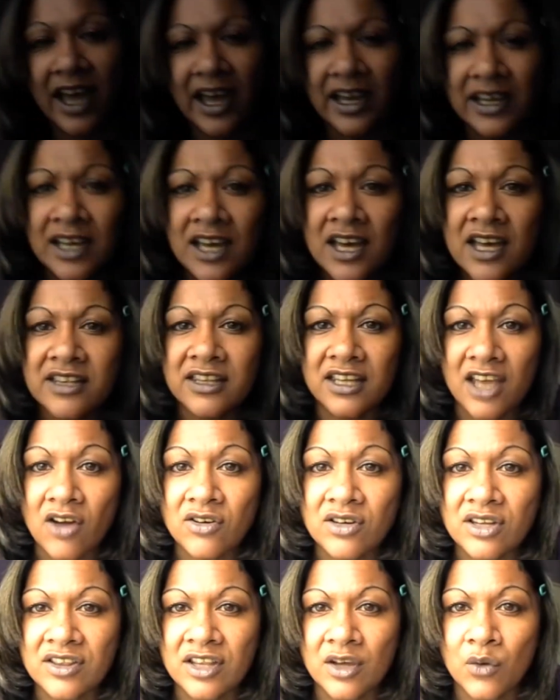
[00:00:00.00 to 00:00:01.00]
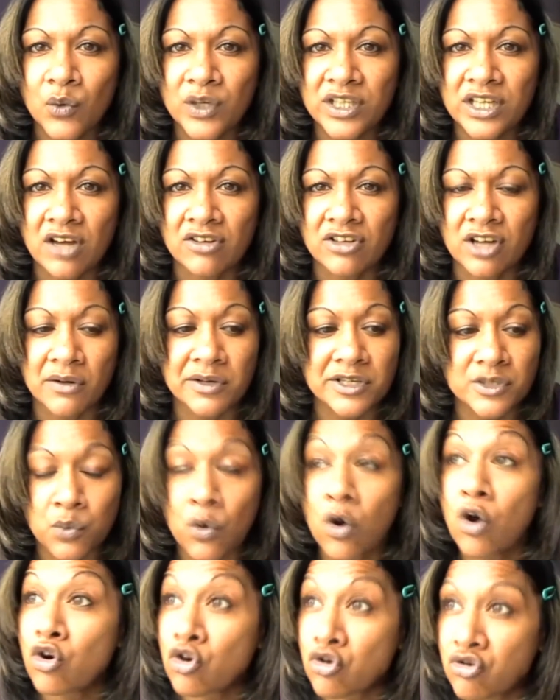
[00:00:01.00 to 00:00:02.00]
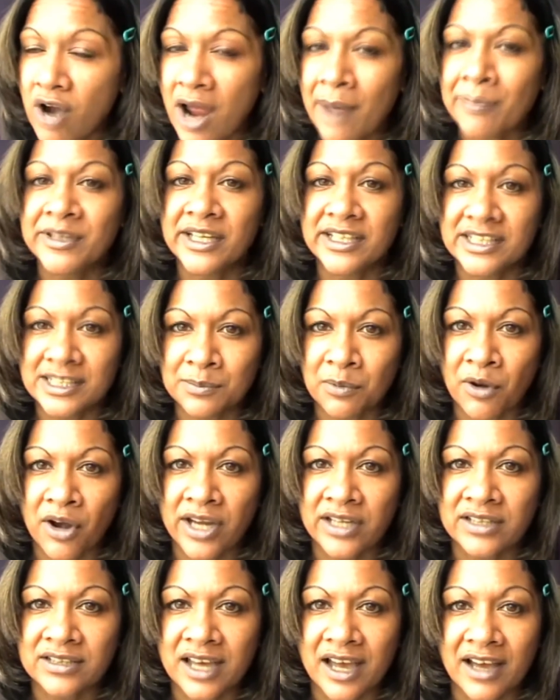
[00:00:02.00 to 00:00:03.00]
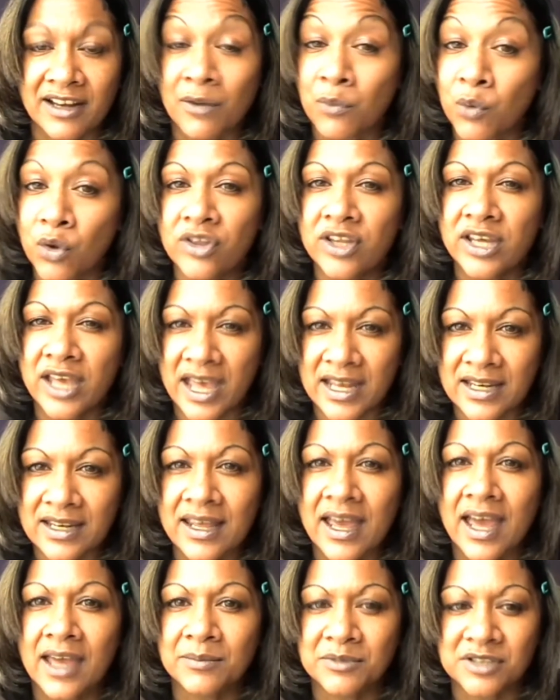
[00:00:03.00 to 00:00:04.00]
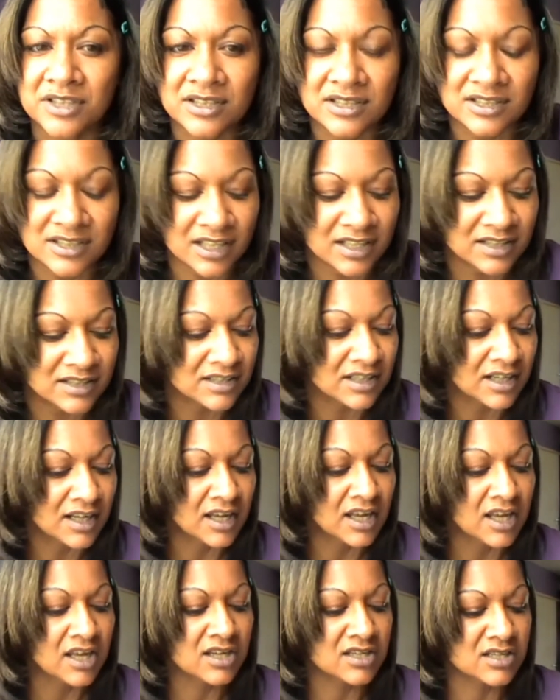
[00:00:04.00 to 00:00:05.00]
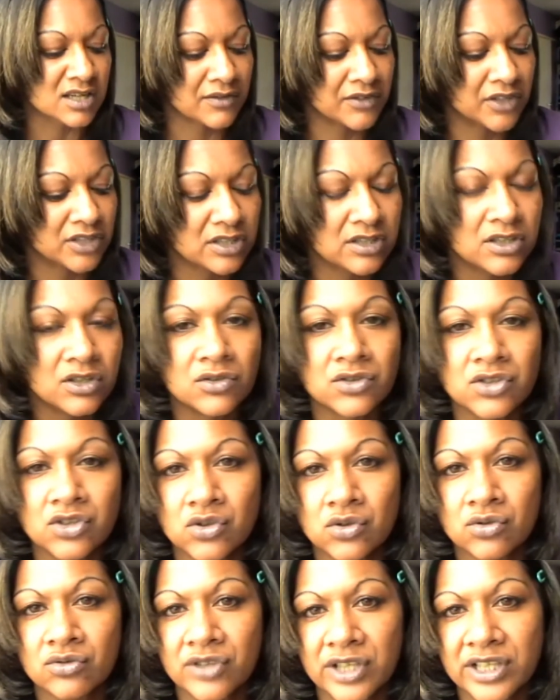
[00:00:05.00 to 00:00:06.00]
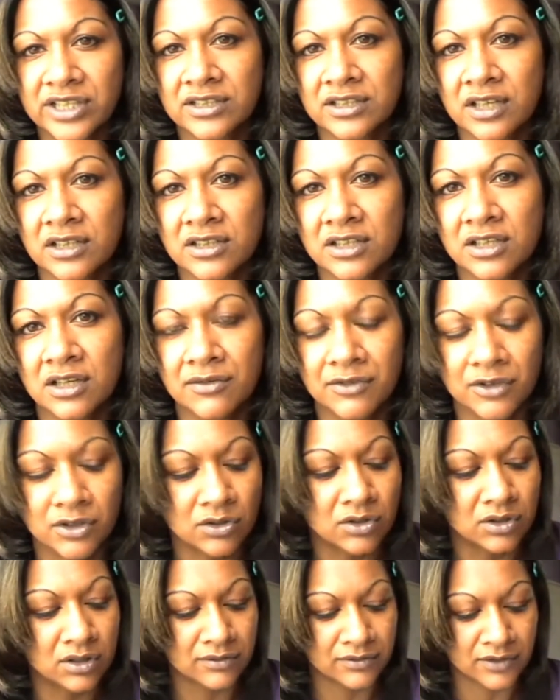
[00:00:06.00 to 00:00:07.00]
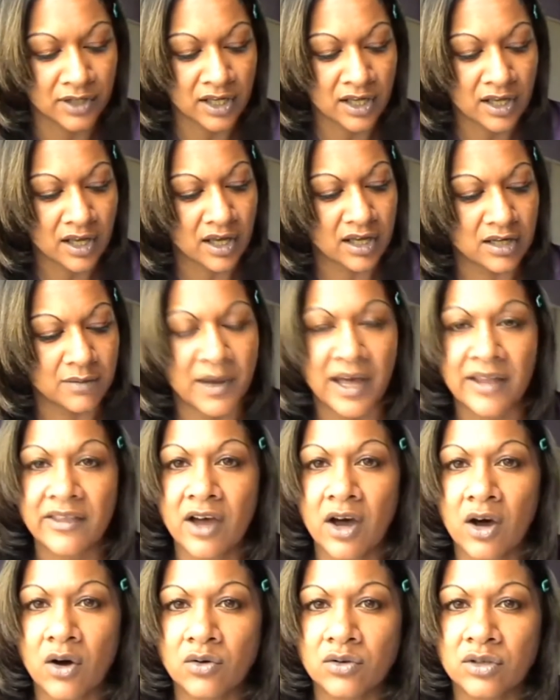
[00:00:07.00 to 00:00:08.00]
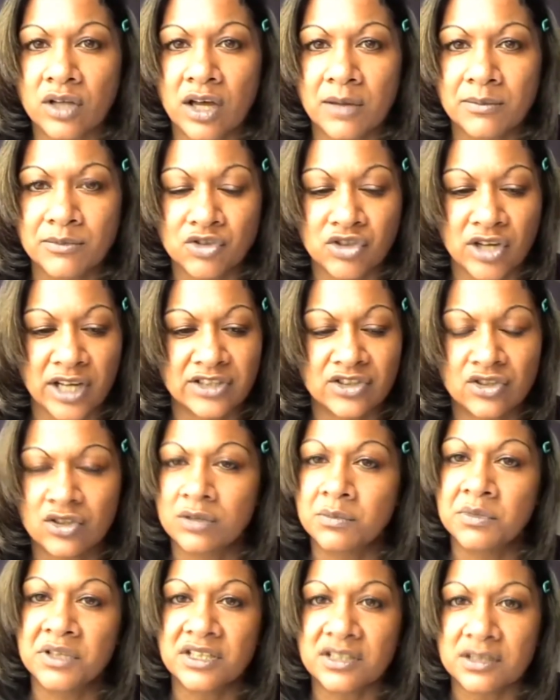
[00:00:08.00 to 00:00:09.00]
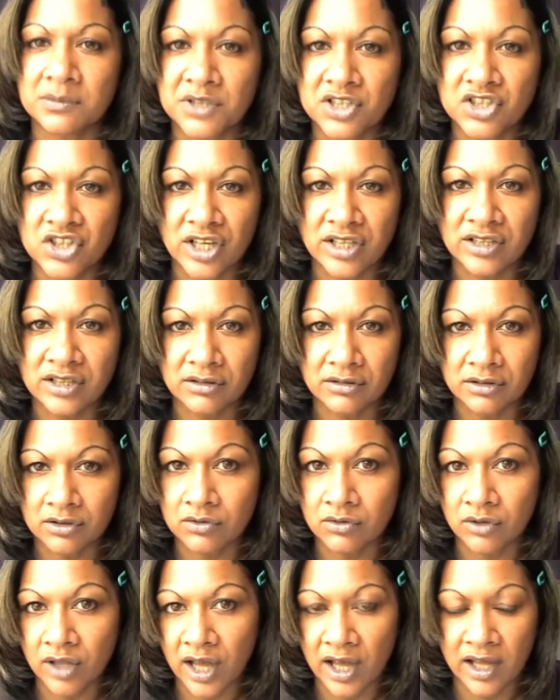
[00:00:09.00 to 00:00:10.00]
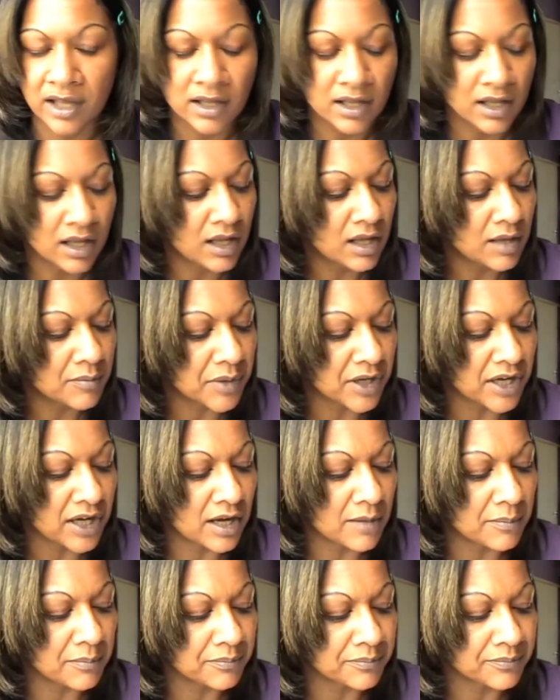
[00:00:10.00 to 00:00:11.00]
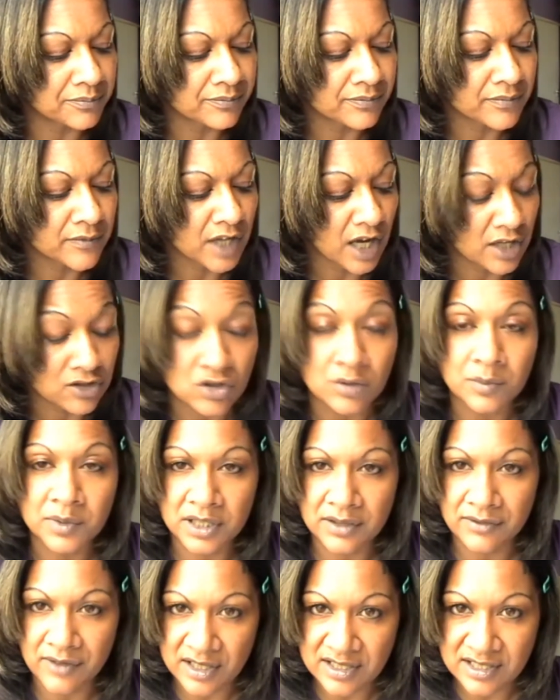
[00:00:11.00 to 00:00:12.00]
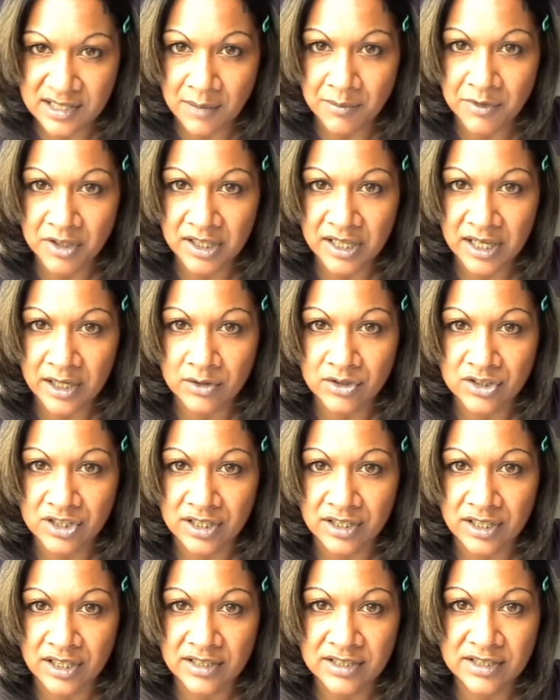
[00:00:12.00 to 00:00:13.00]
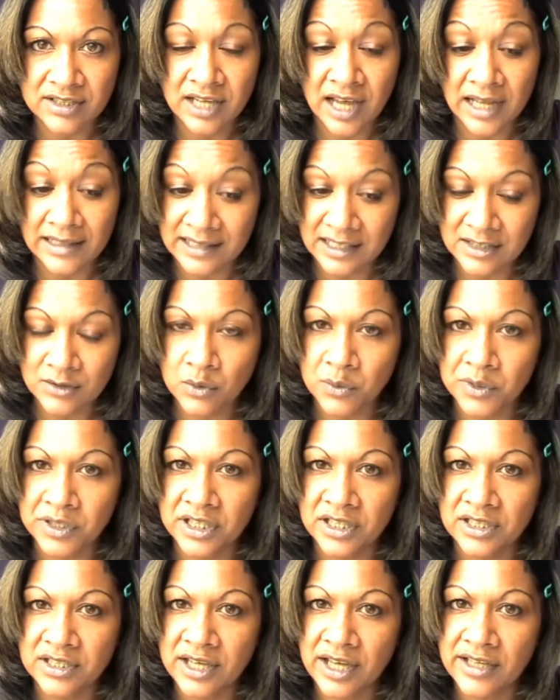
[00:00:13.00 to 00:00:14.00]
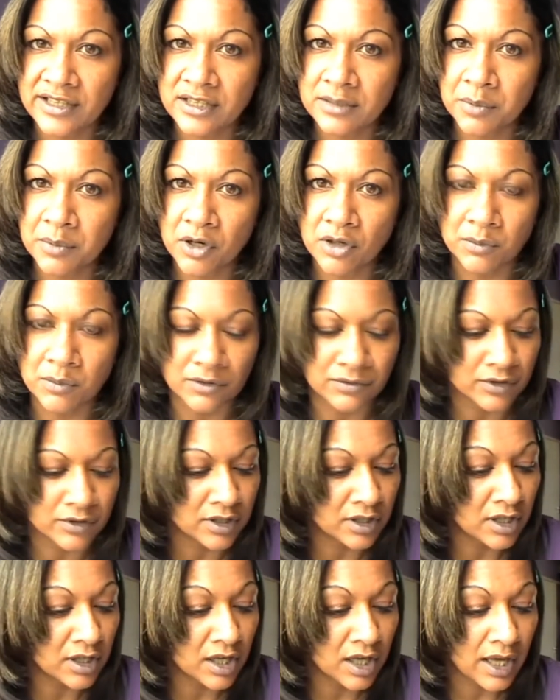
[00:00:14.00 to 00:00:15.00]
okay? The only thing we don't know is what crap they're spraying down and what the end game to this is. Because I've heard a lot of stories, and I don't know if you lot have heard about the whole transhumanism agenda and all that, but I do believe there's something else in this, and that's what we need to get to the bottom of.